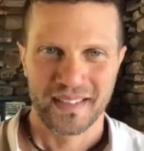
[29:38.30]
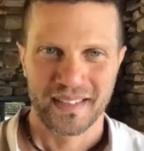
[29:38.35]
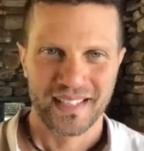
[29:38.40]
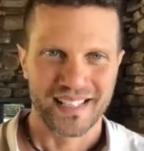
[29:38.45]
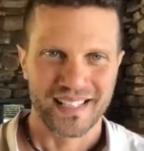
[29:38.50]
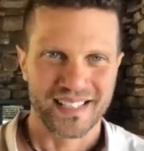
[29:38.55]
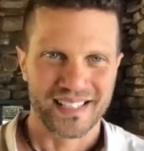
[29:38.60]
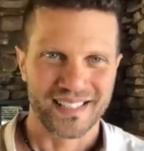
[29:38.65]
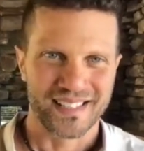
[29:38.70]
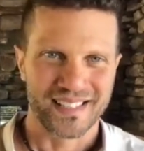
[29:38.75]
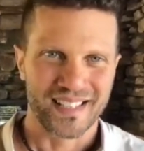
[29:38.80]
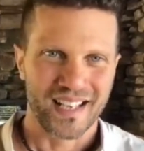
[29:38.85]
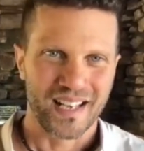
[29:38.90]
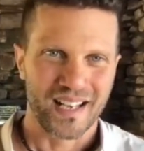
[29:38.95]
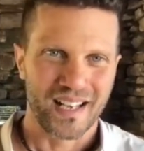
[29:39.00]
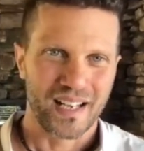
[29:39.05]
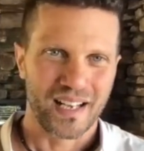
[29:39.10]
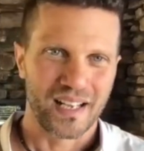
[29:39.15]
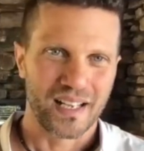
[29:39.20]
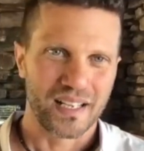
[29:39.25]
has
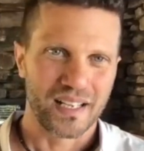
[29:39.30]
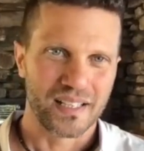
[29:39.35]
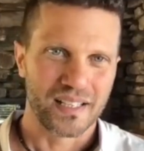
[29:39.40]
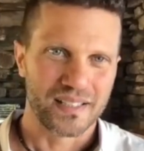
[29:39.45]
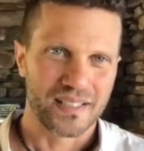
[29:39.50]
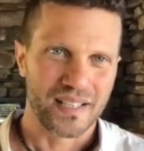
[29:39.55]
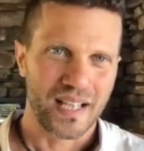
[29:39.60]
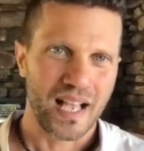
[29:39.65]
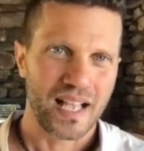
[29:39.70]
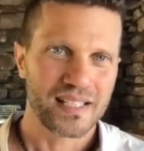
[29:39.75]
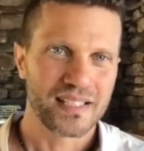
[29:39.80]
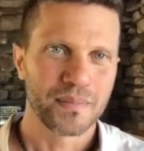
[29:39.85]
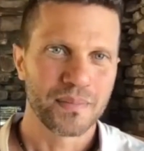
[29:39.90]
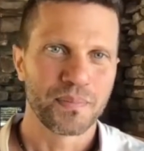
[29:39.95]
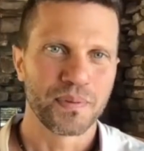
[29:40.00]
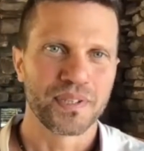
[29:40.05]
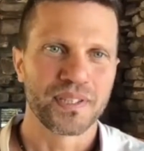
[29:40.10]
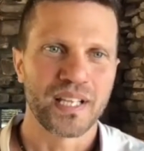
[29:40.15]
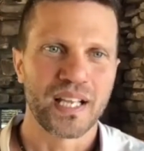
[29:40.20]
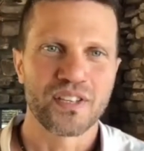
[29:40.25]
the
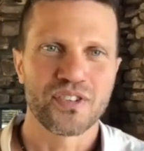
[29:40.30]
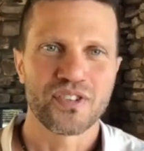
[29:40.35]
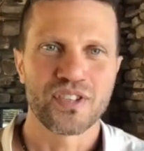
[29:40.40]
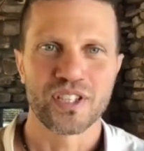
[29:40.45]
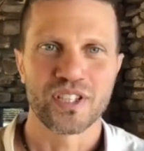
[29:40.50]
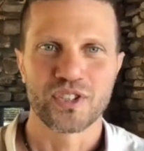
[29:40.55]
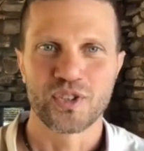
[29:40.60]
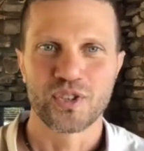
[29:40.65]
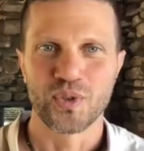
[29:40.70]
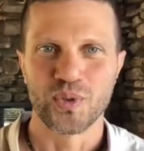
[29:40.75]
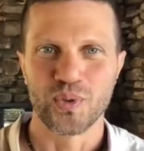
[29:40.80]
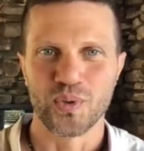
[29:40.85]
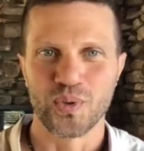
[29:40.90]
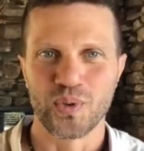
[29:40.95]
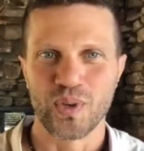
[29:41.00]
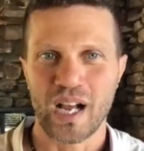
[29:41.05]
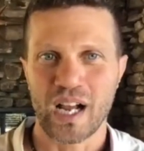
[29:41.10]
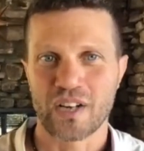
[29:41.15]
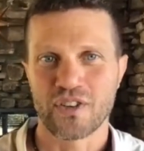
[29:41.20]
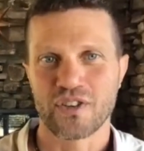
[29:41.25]
potential to
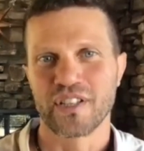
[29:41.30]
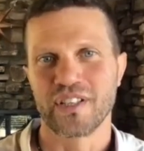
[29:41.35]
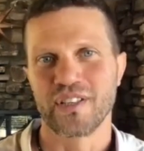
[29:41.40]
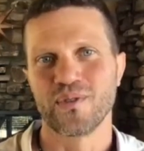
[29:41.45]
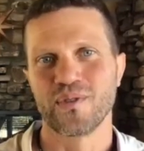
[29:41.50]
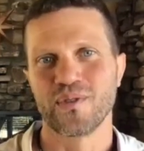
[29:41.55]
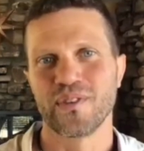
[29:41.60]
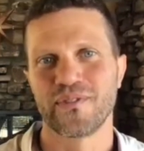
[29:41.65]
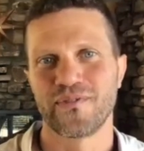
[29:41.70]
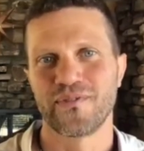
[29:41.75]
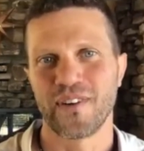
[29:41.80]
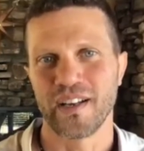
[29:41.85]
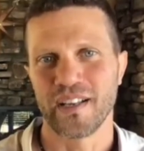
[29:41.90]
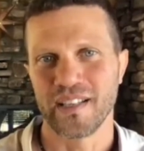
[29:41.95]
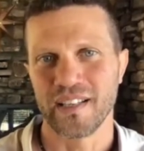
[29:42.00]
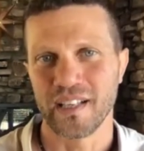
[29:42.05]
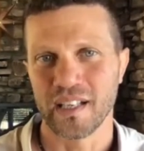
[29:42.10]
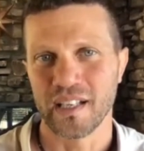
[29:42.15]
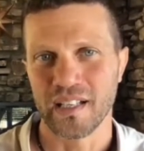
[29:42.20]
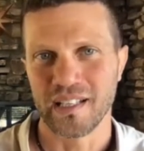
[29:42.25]
actually unify
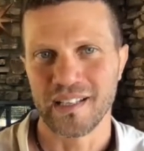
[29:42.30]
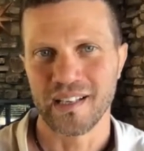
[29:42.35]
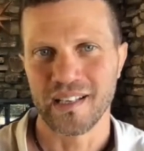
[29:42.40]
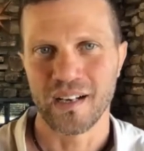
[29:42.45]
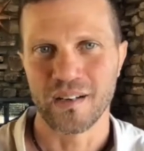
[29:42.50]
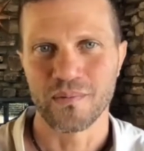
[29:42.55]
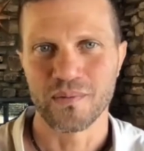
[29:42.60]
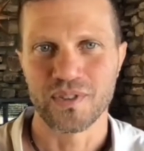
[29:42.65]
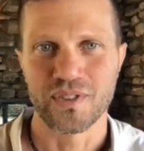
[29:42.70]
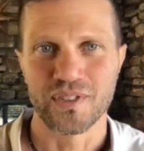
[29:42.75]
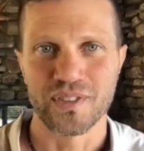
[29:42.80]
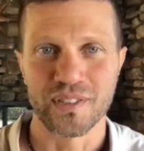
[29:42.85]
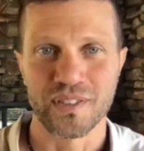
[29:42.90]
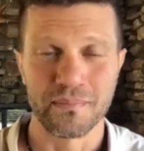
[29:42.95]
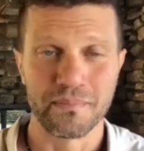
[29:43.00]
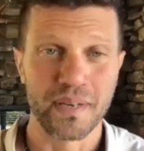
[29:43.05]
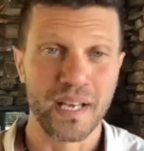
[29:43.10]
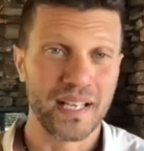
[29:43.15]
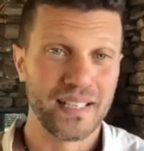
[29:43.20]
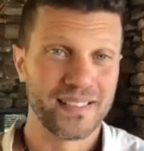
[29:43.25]
yin and yang, which is the
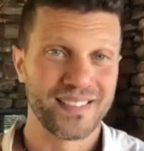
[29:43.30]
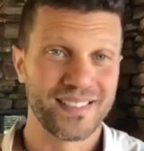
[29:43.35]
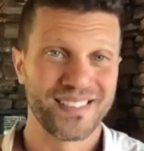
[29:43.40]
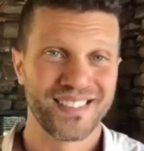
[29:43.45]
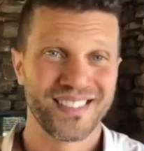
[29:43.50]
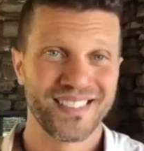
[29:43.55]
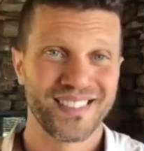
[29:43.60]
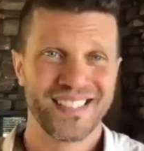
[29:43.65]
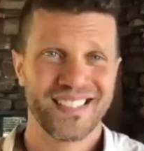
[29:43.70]
best,